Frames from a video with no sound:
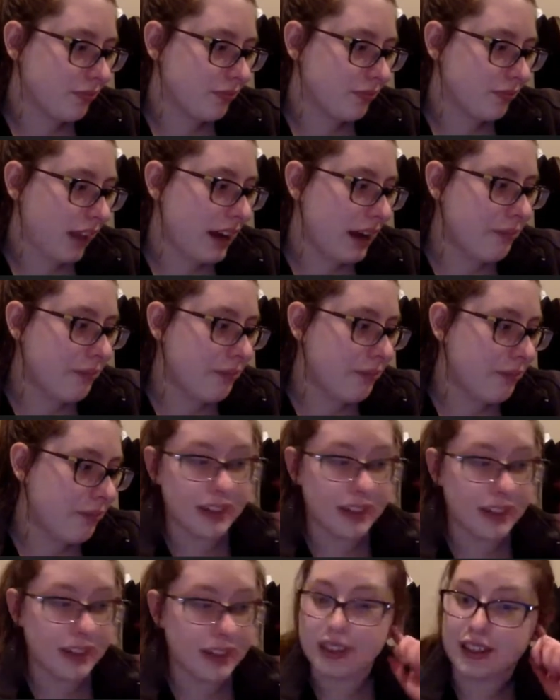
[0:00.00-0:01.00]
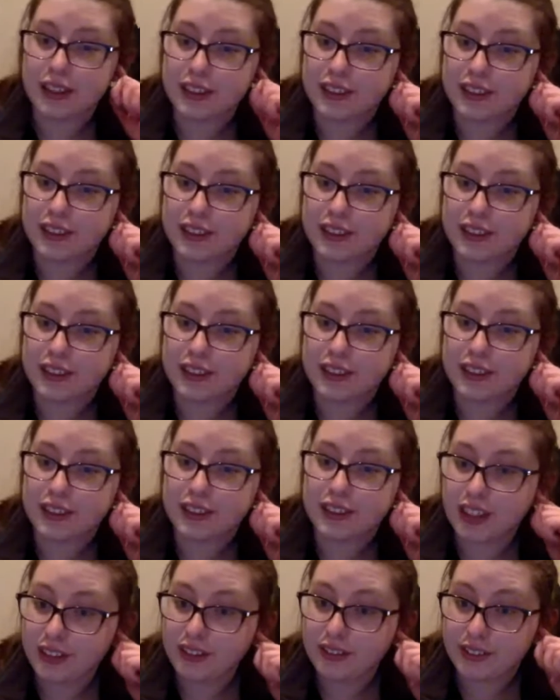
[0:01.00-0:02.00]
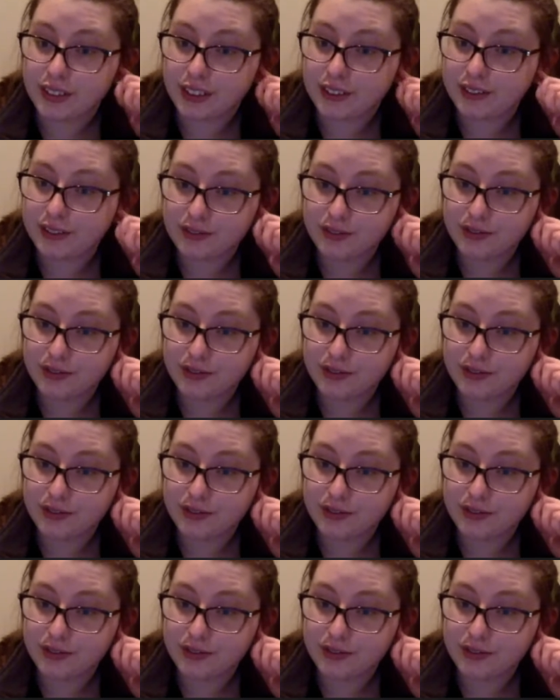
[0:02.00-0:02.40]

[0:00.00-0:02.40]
And I'm really excited to share that with all of you.